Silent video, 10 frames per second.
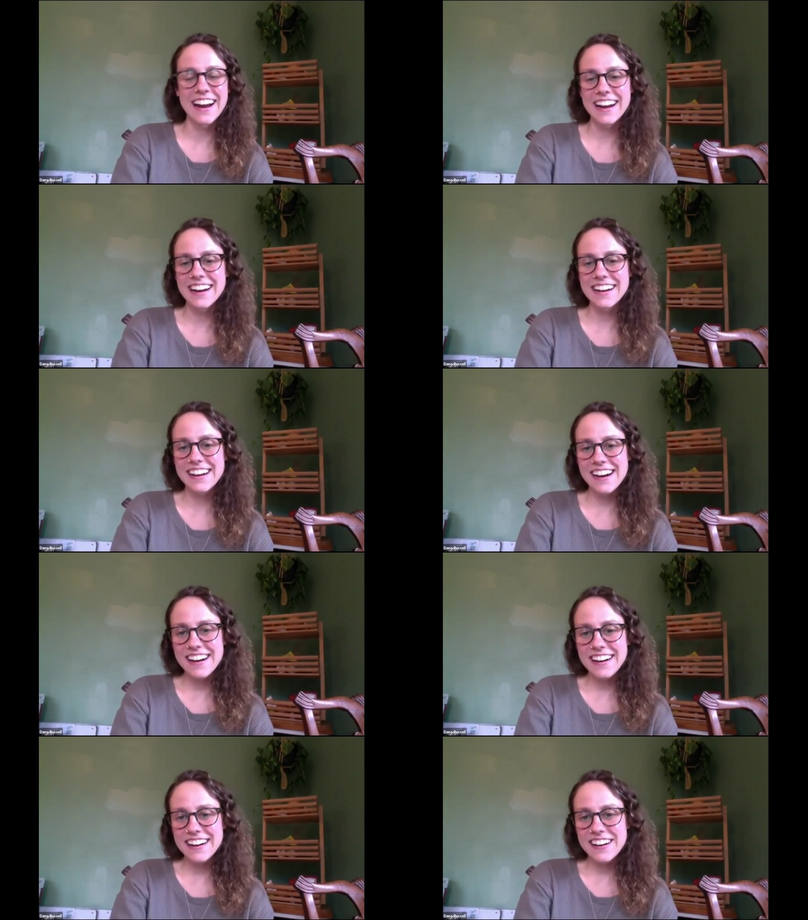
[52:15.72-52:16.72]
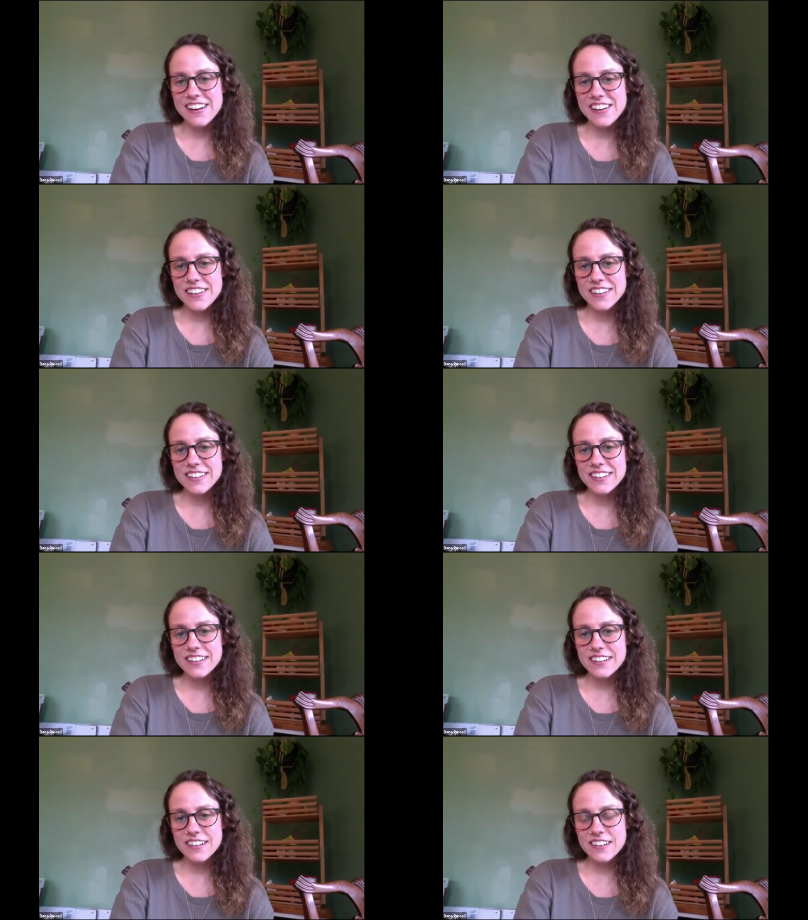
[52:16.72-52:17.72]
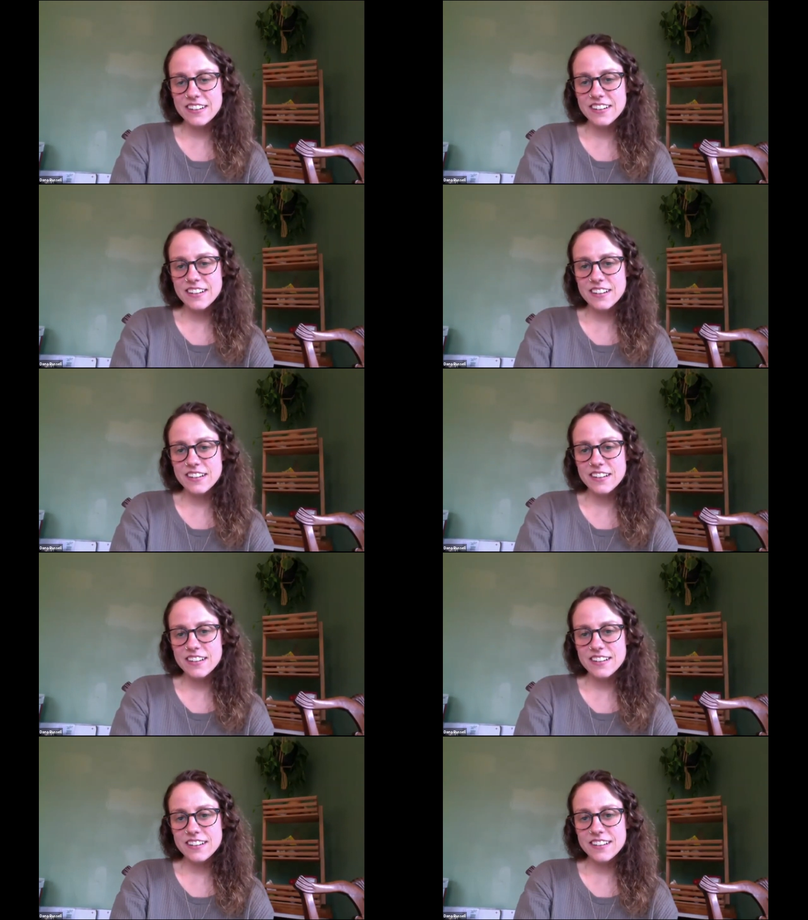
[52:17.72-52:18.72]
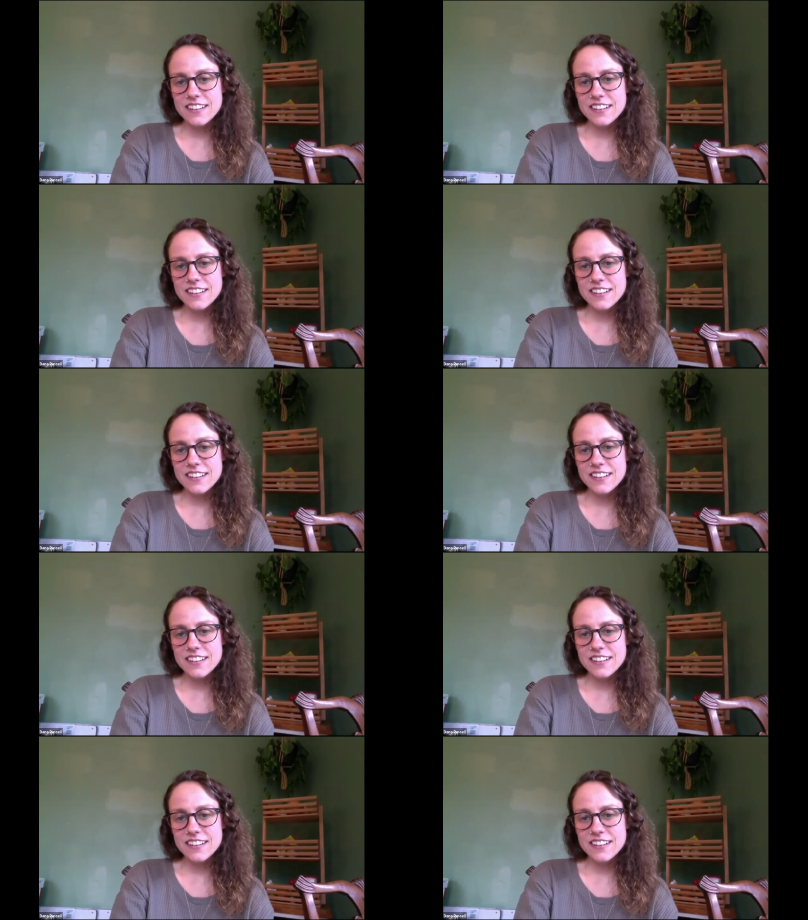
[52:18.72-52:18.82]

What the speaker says: (no one is talking)